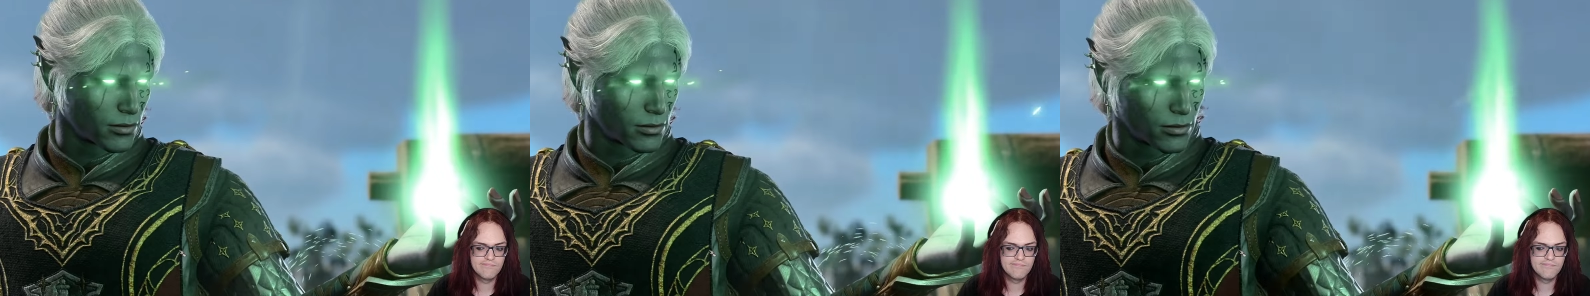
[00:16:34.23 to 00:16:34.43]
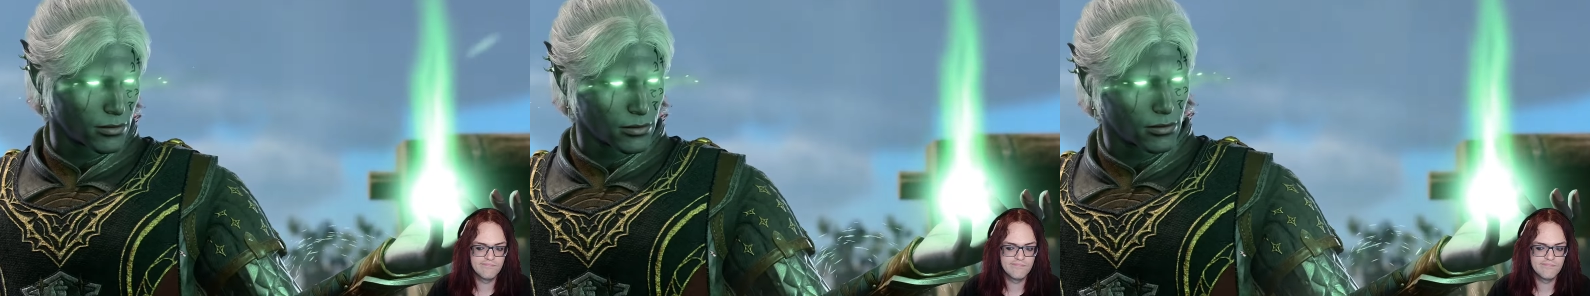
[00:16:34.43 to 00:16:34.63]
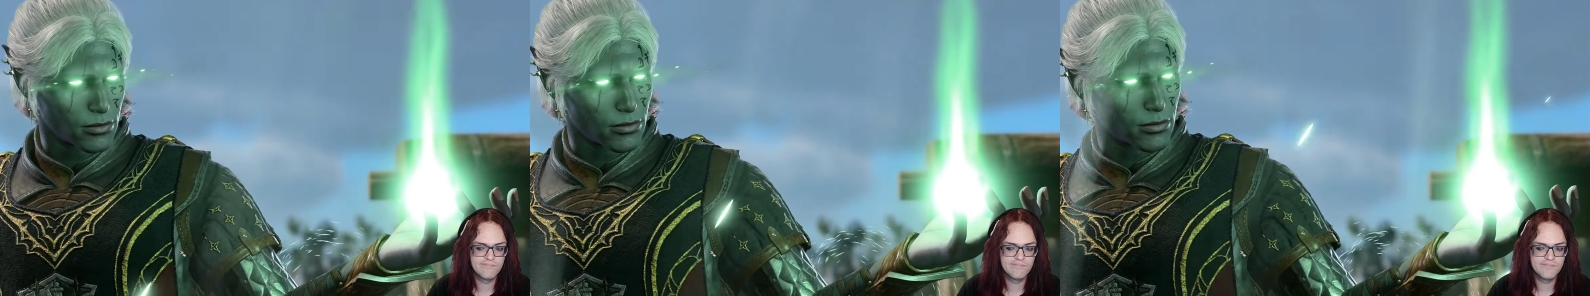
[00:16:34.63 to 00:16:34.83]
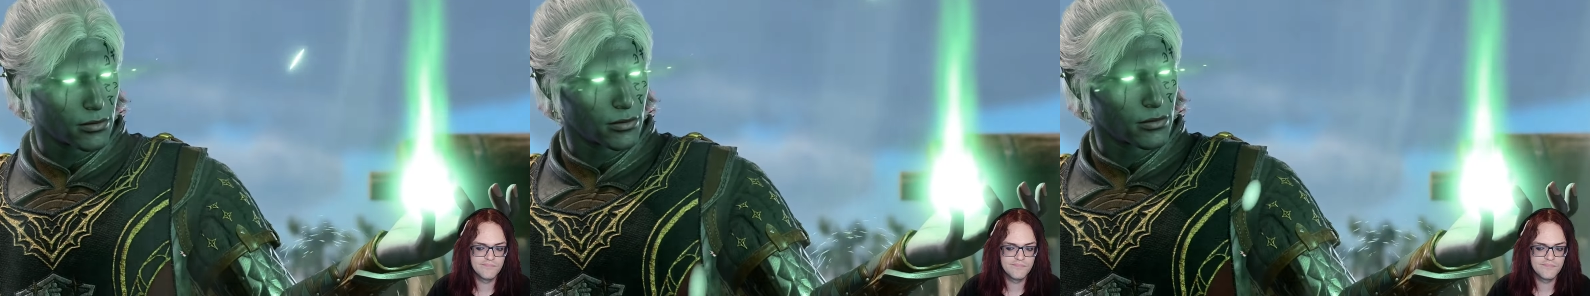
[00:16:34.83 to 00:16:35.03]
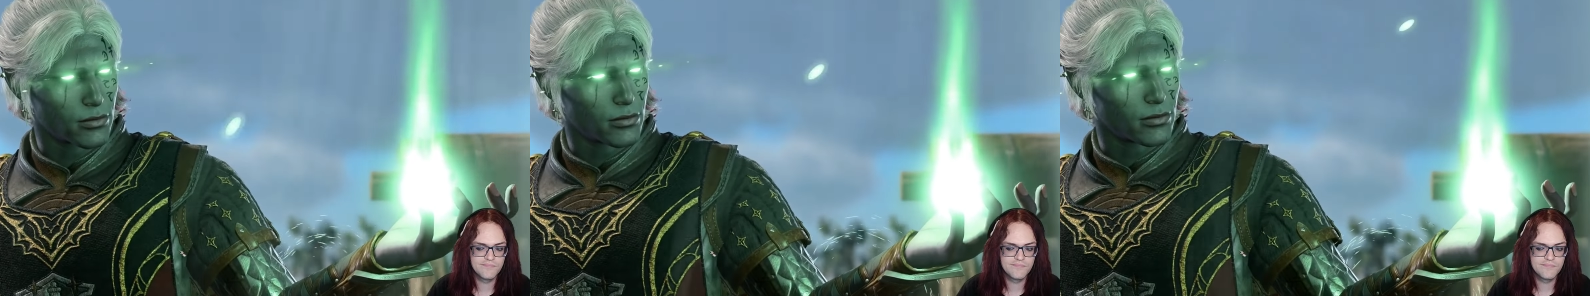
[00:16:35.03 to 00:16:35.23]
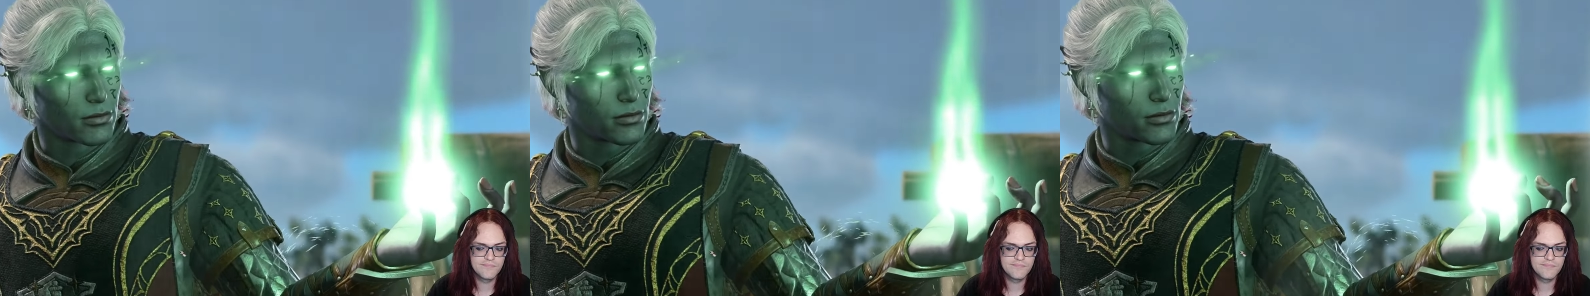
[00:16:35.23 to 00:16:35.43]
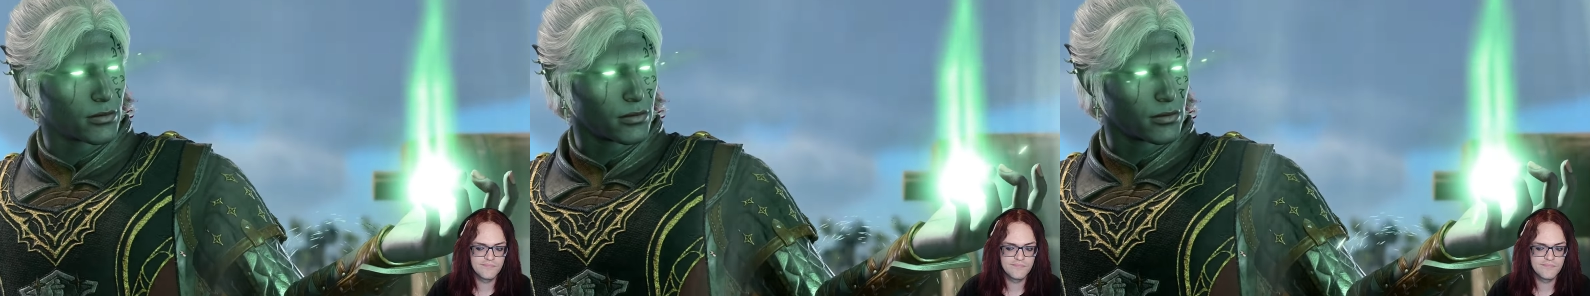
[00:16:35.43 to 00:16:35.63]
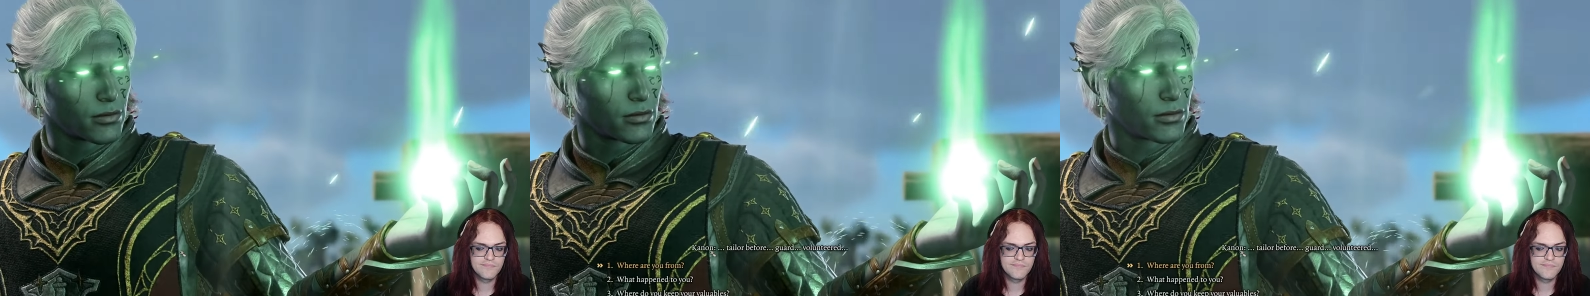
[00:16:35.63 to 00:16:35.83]

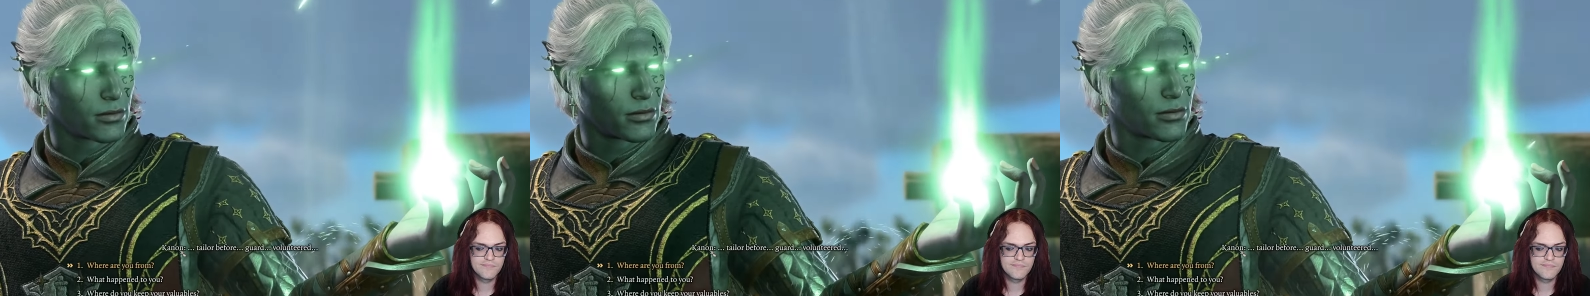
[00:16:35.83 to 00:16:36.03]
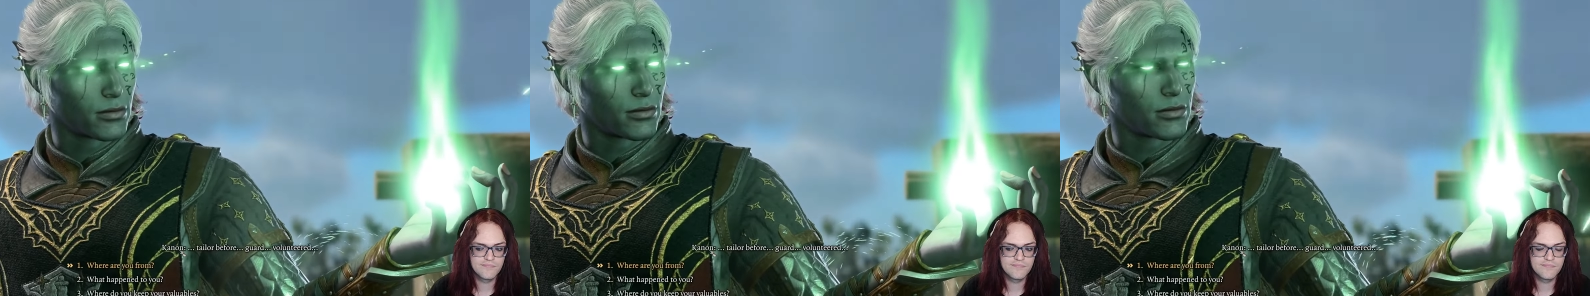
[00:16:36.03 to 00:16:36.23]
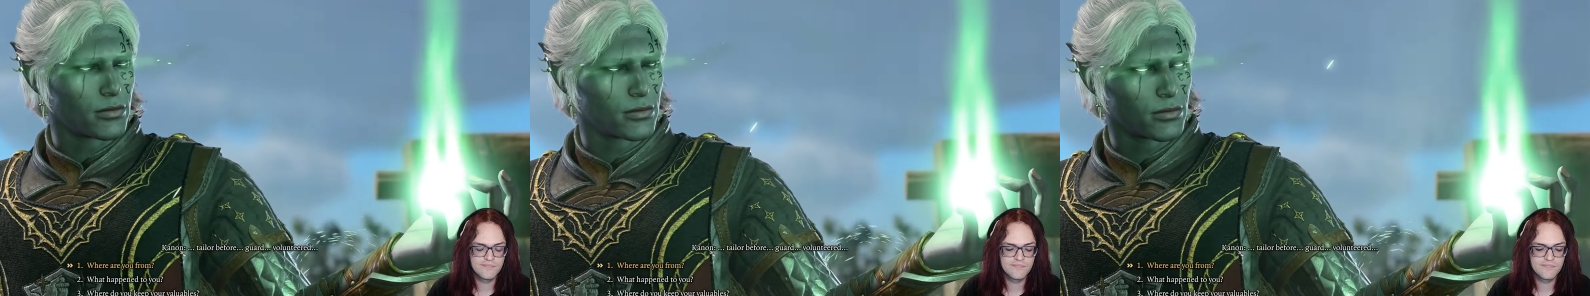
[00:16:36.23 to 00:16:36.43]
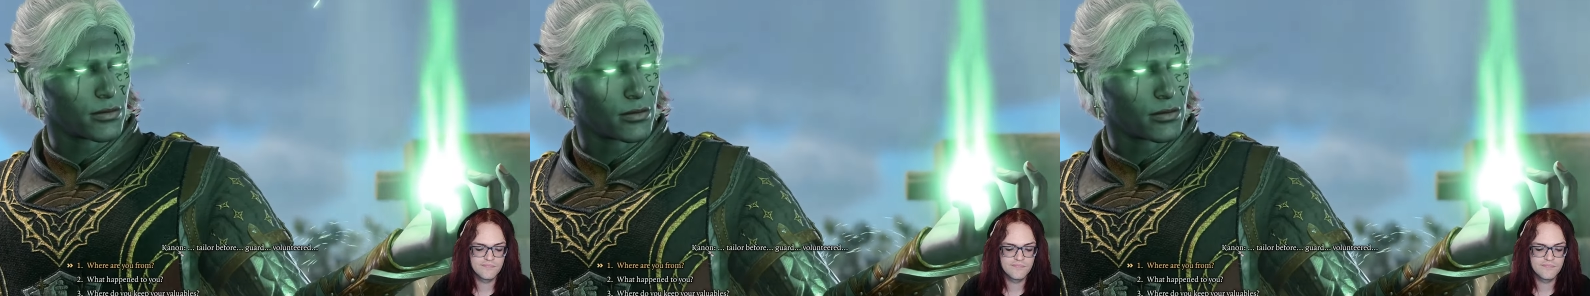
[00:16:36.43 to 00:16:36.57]
Nobody speaks.